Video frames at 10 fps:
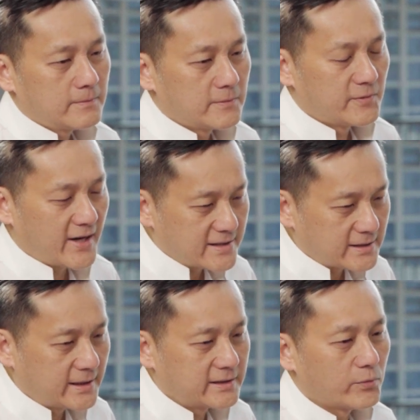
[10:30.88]

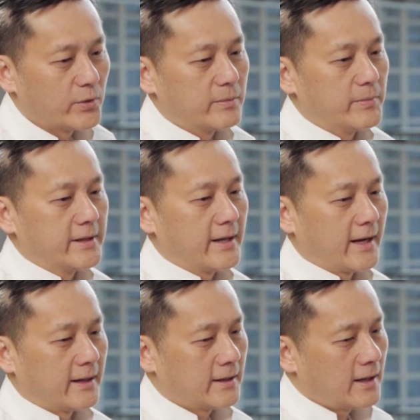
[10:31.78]
resonated with me,
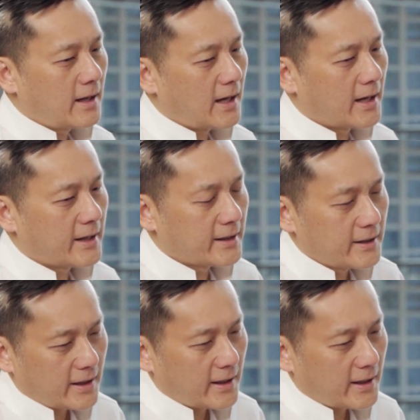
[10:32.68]
and I